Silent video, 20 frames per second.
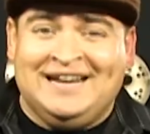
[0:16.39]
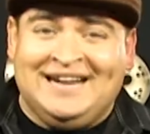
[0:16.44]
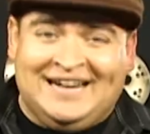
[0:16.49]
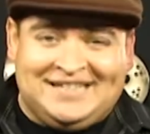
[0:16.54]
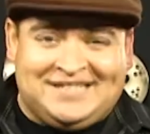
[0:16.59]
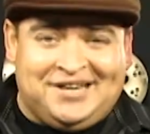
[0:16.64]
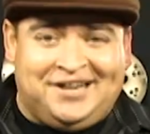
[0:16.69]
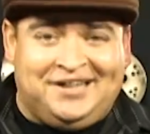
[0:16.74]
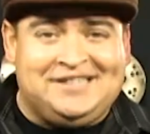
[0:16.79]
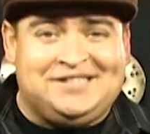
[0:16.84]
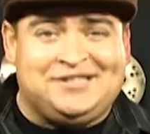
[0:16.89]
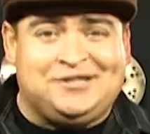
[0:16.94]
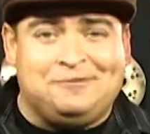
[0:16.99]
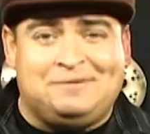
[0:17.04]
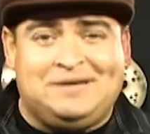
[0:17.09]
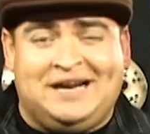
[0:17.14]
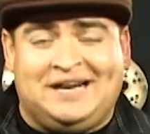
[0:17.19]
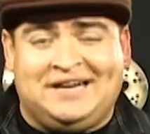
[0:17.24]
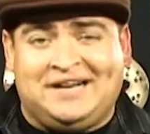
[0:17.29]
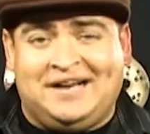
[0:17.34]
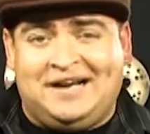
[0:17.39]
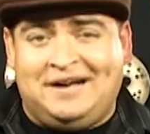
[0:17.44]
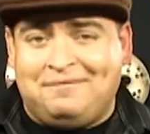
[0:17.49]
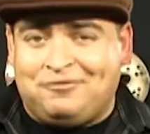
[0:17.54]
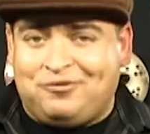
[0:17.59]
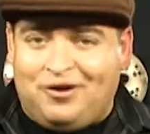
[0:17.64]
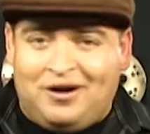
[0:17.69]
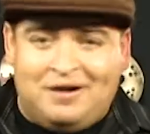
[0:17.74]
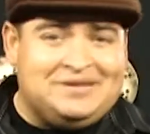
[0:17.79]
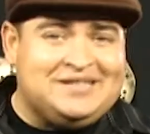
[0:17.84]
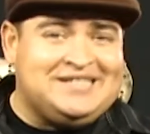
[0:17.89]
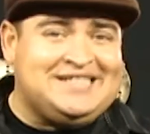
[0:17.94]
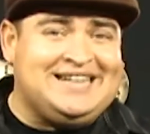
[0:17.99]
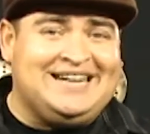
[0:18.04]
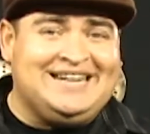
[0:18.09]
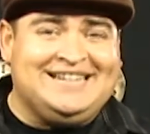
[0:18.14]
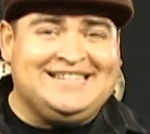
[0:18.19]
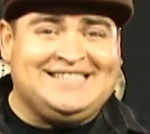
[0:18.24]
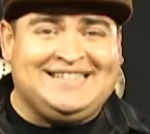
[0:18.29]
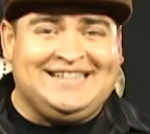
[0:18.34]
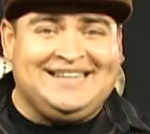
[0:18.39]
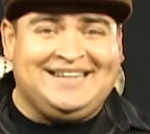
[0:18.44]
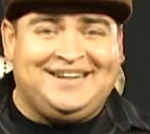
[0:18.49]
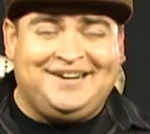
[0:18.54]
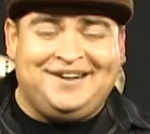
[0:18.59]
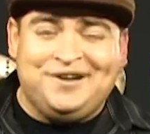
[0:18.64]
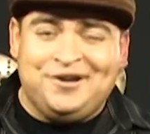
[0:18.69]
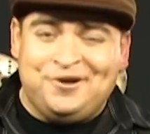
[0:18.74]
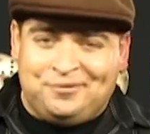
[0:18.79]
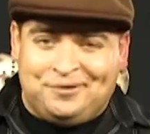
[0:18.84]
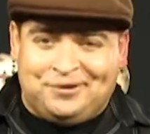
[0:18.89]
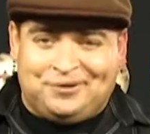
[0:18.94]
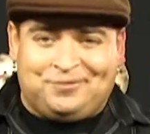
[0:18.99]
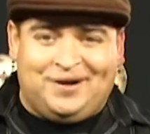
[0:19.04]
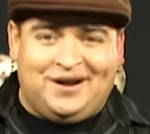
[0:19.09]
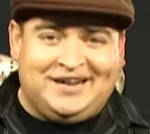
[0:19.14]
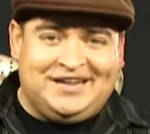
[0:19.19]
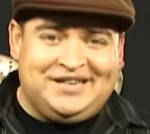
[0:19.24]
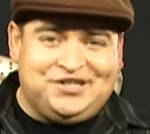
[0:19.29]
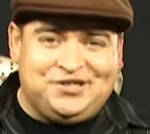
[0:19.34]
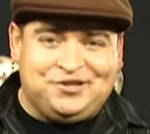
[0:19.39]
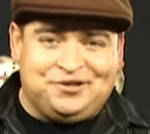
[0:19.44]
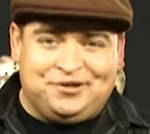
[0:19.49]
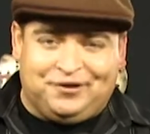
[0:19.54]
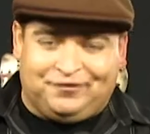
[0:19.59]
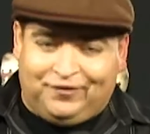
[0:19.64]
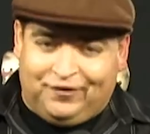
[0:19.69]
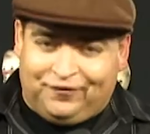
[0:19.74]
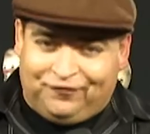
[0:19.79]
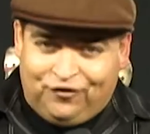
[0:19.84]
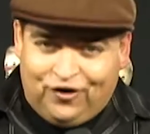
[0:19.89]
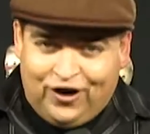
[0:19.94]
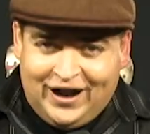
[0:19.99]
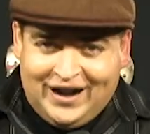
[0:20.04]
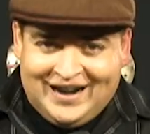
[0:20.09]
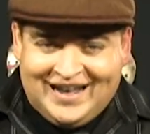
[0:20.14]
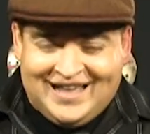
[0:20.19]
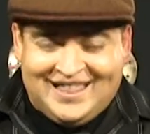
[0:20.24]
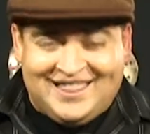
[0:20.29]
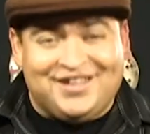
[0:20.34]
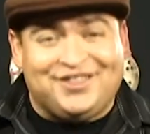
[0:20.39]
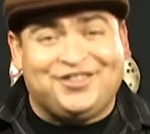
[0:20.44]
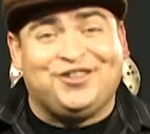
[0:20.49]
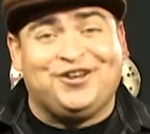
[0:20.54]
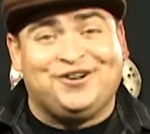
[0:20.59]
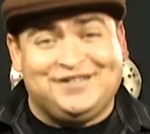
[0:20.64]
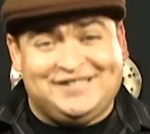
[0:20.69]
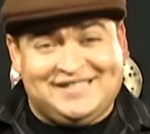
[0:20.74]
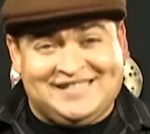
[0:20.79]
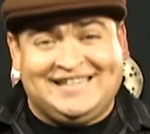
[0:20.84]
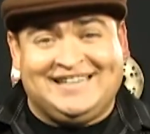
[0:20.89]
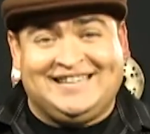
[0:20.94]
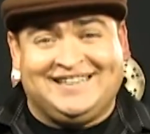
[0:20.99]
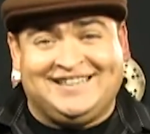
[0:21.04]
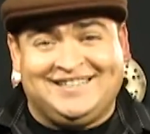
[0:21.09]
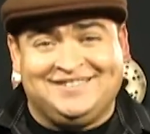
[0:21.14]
It's Hollyscoop.com, Grauman's Chinese Theater with Ronnie Jr. for Friday the 13th.